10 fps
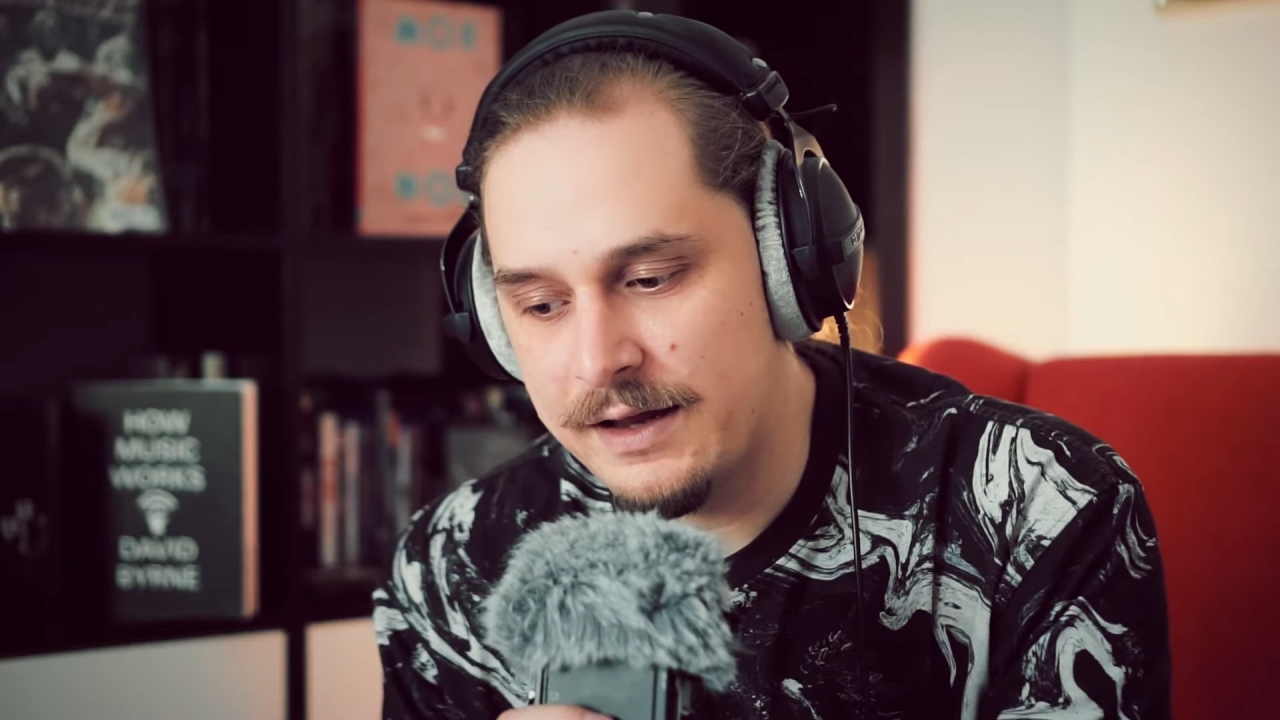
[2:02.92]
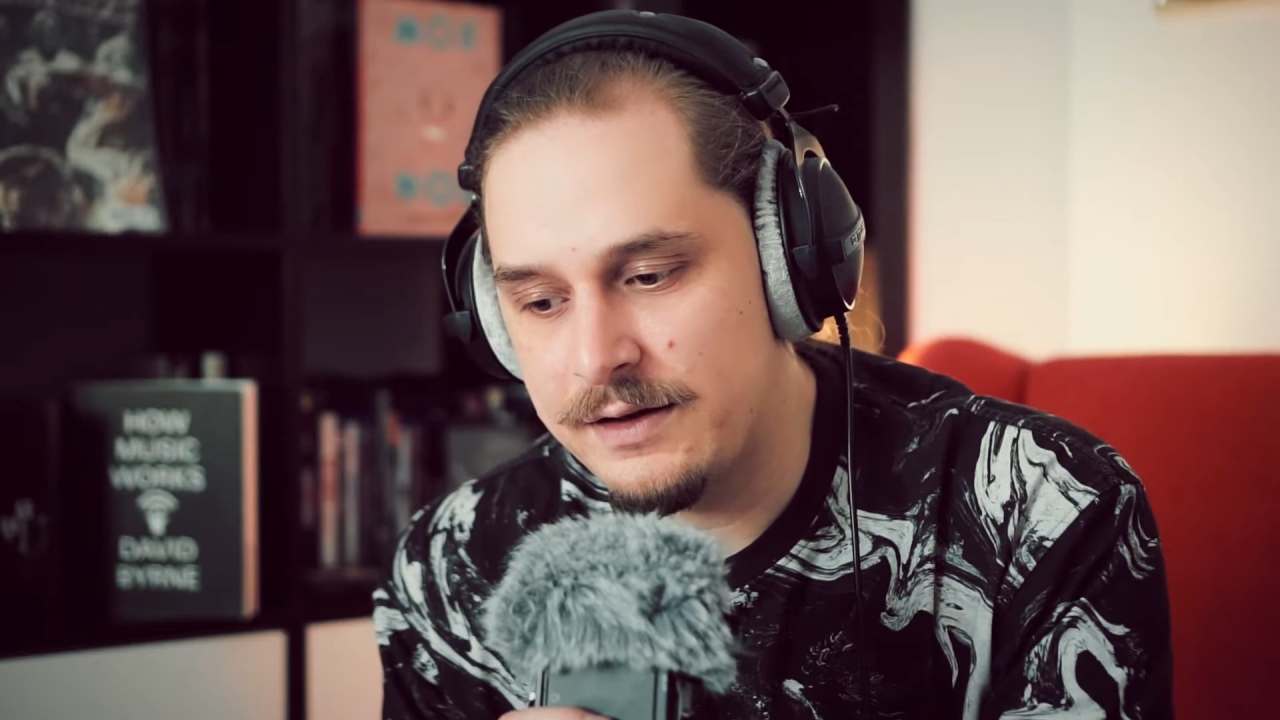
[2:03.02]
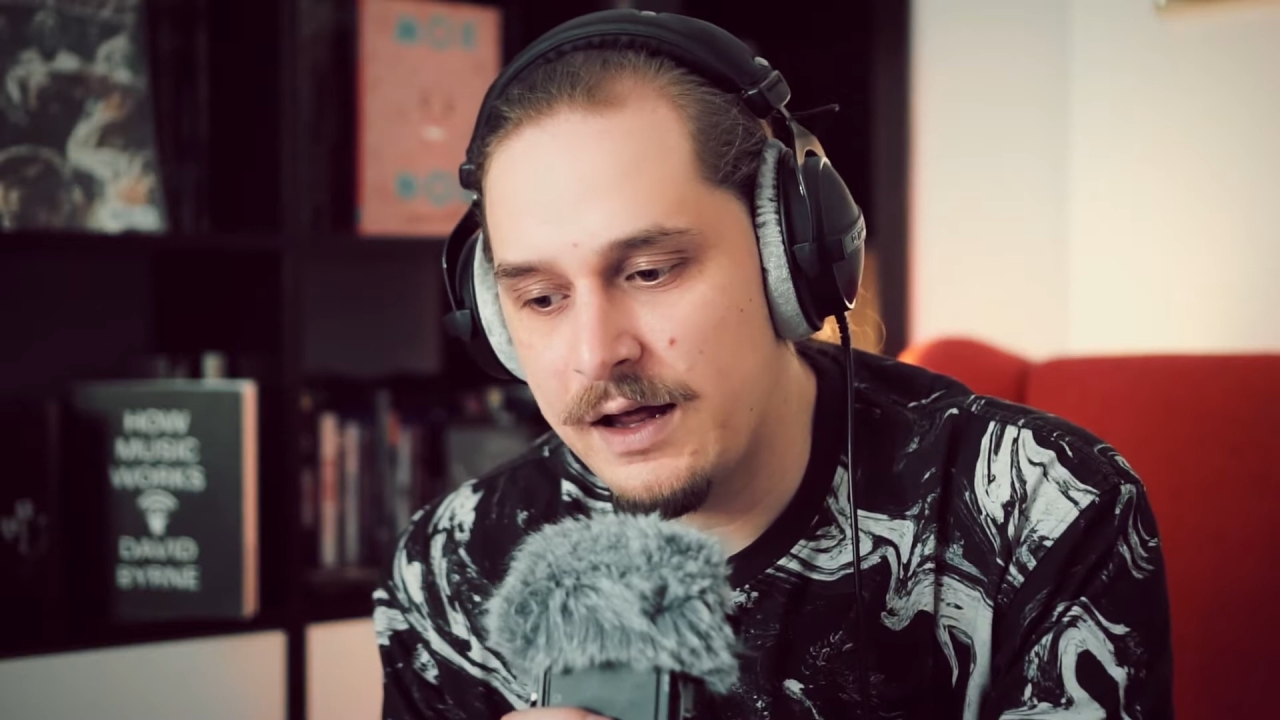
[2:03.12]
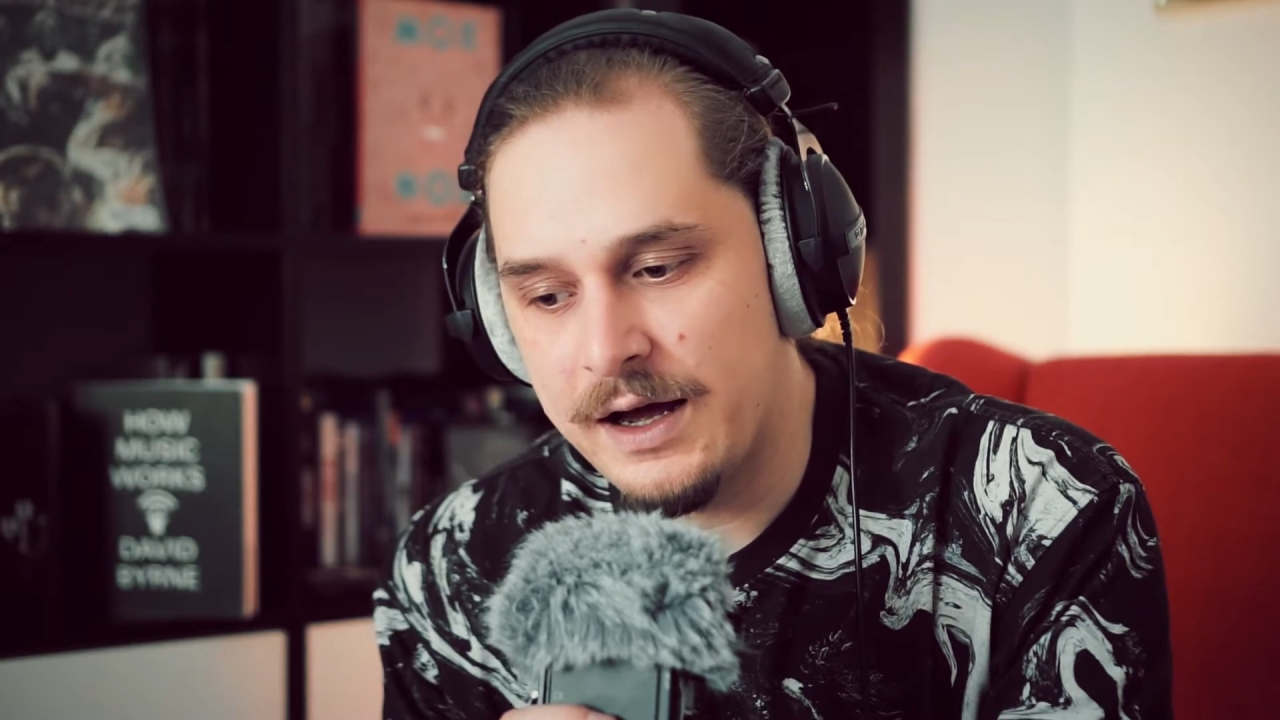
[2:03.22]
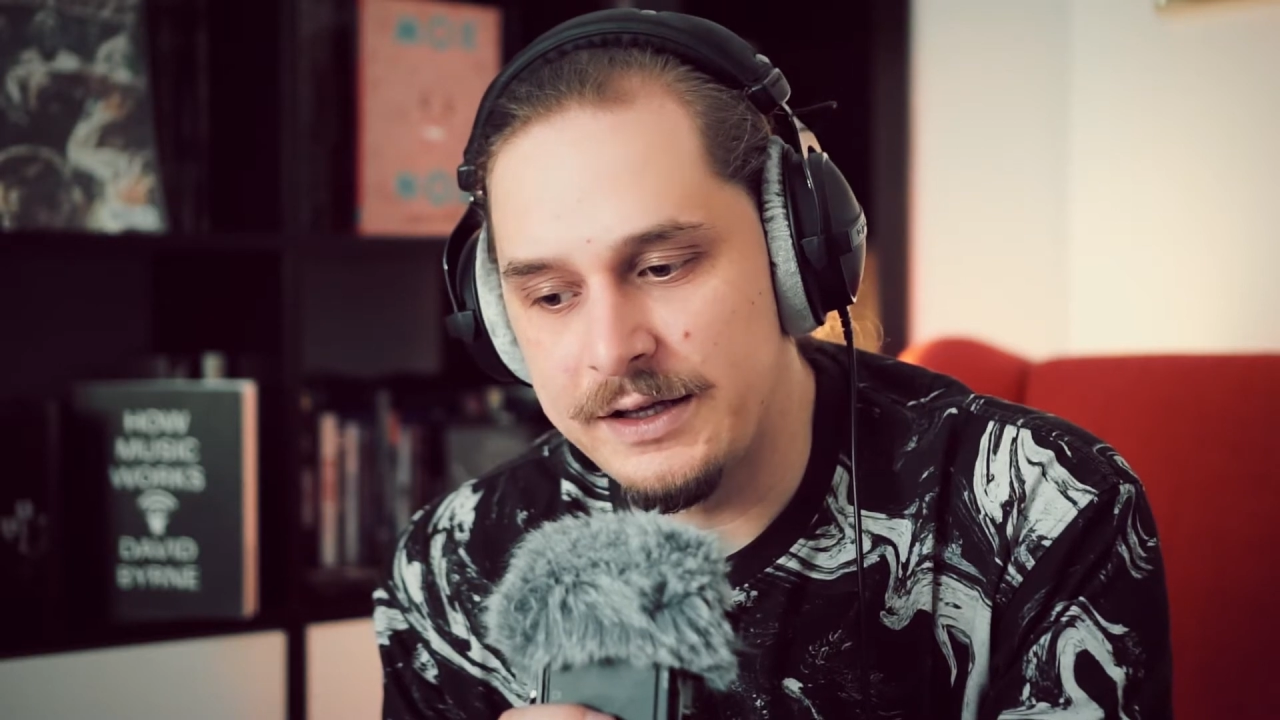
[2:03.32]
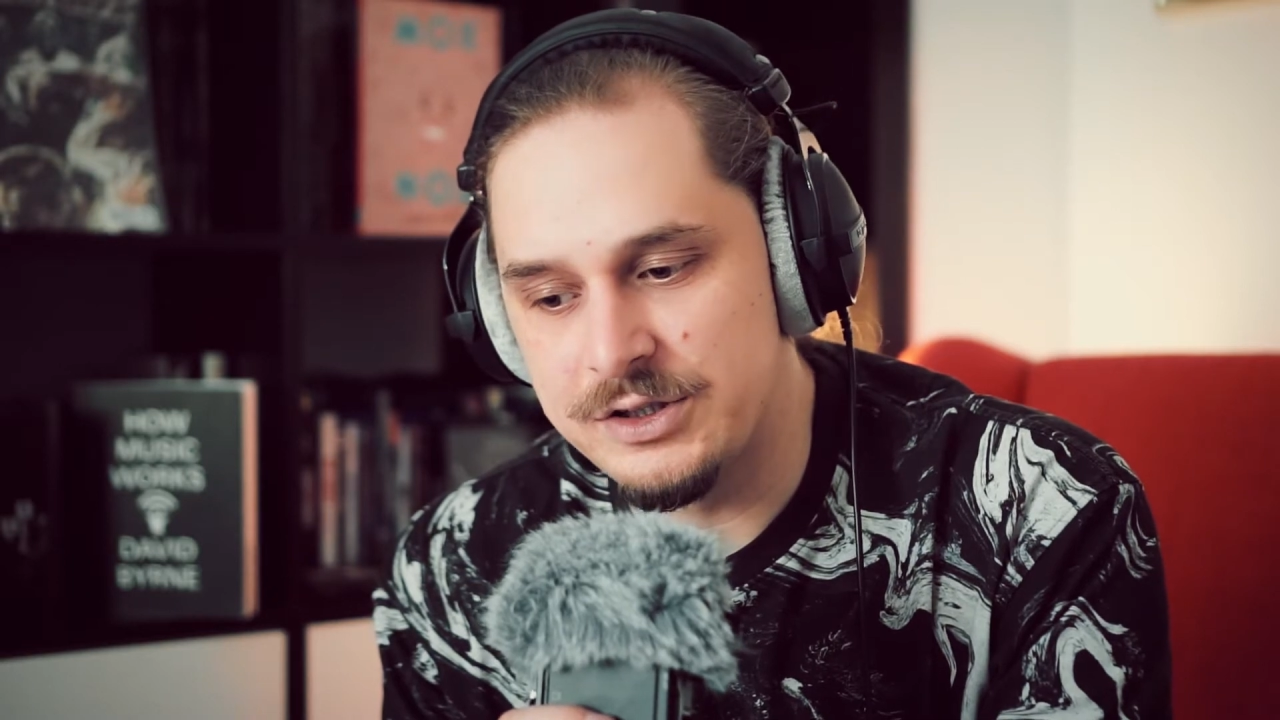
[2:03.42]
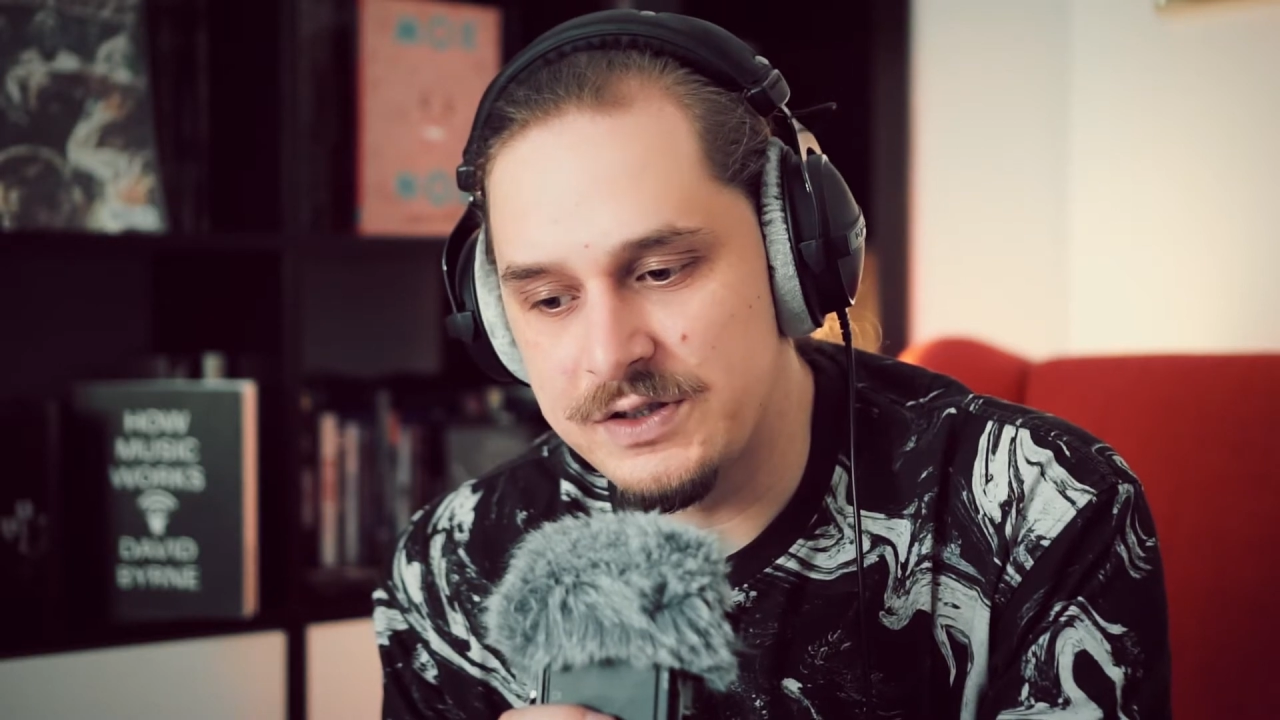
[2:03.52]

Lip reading: then I